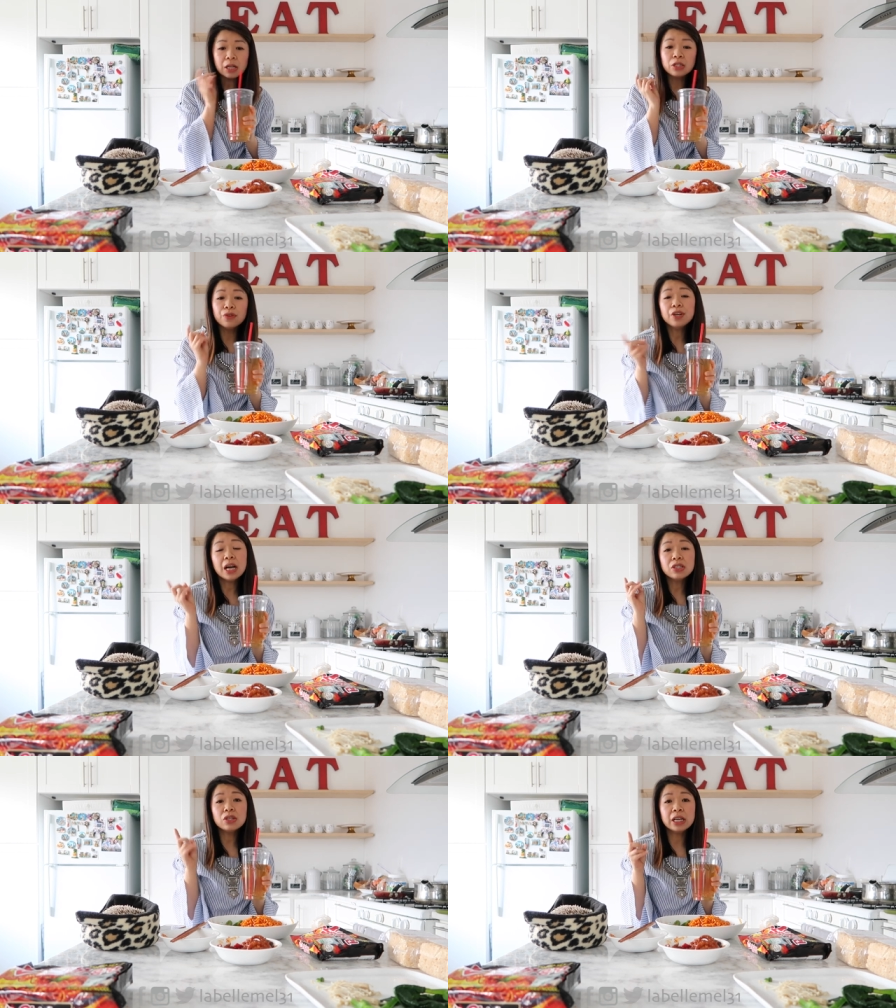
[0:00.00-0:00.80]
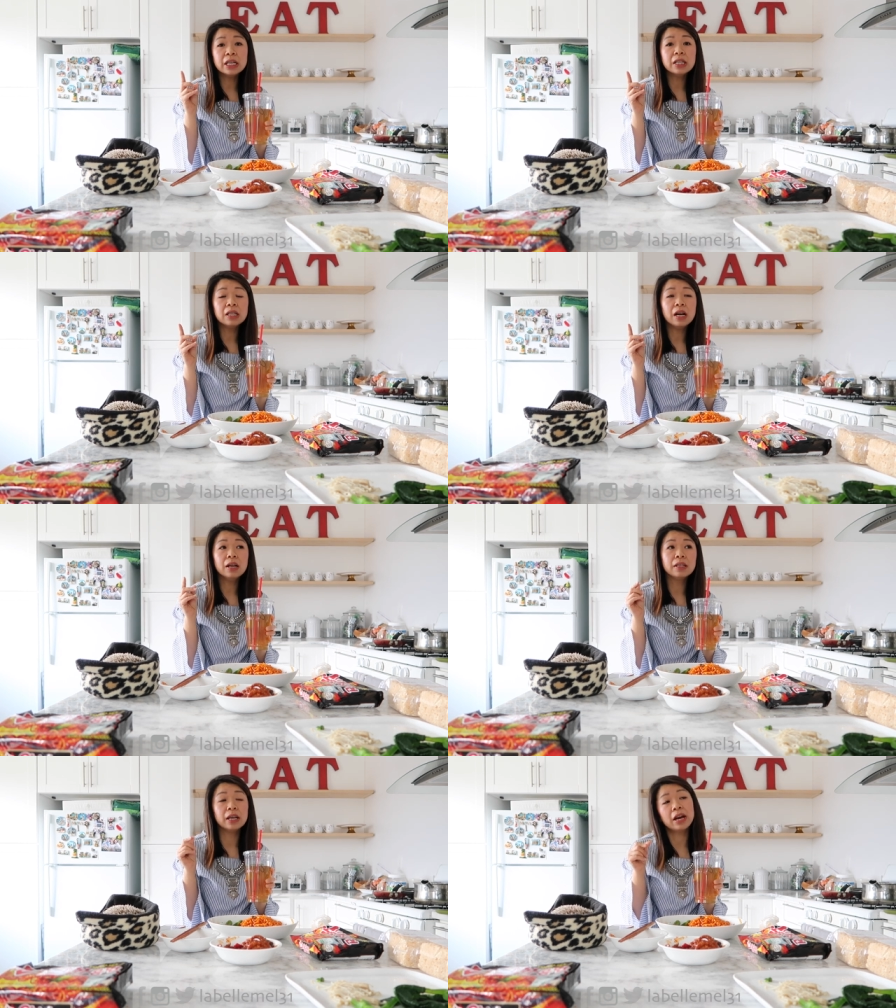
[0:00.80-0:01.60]
So if you guys are in
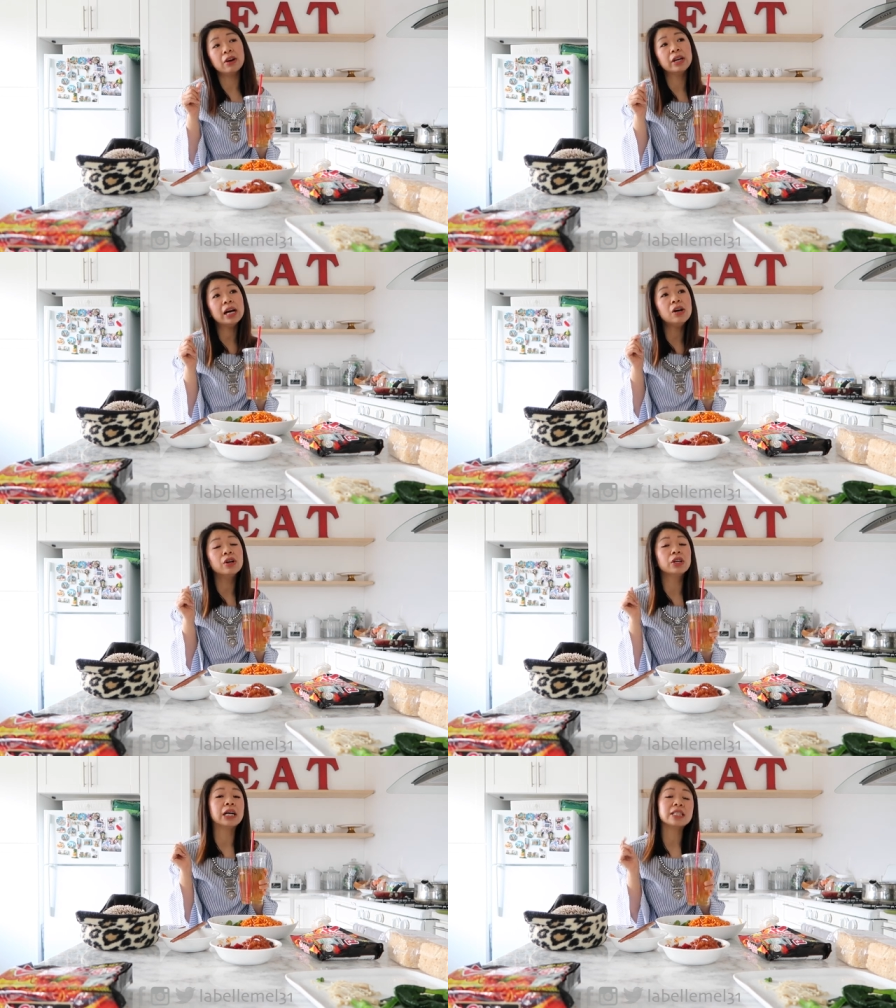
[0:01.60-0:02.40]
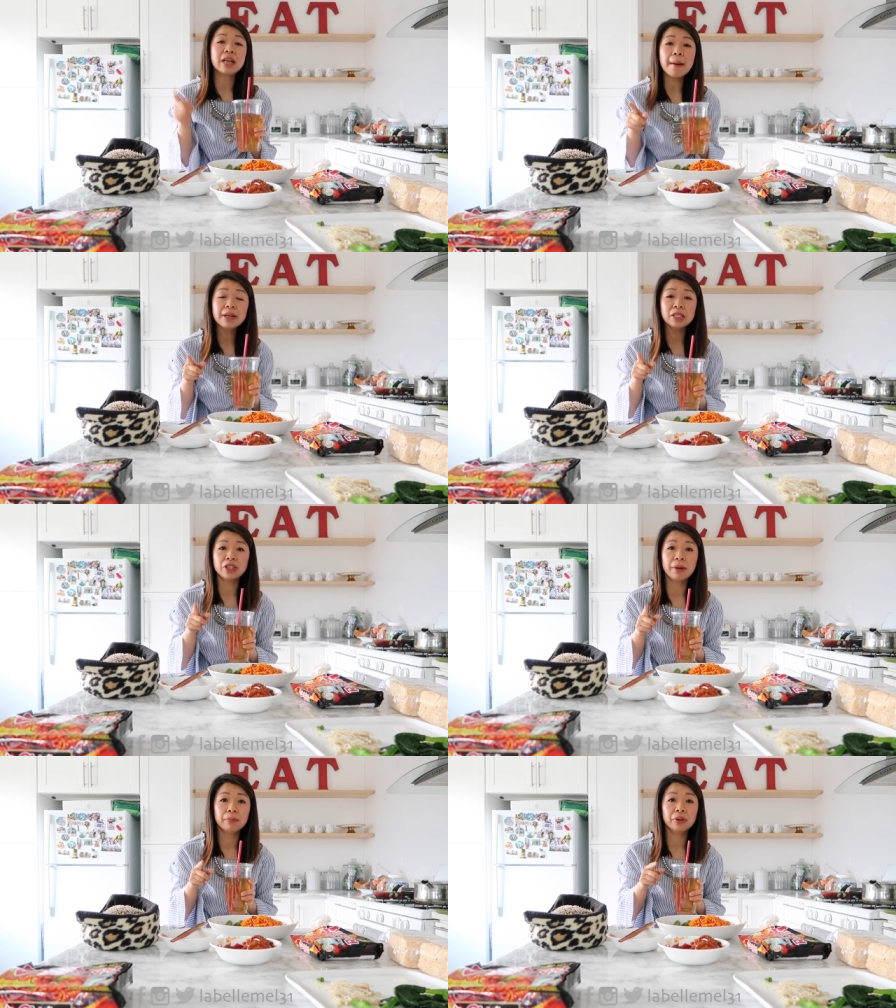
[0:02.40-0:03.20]
the area or you guys coming to
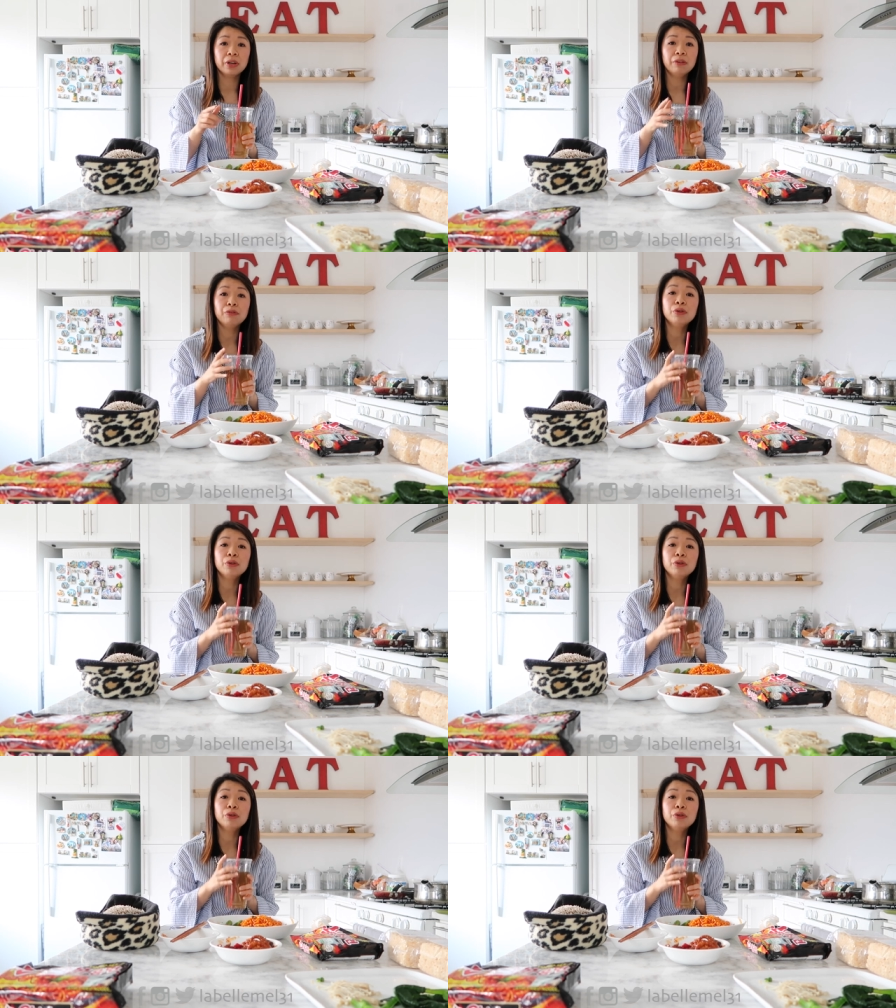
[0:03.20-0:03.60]
Gen Beauty,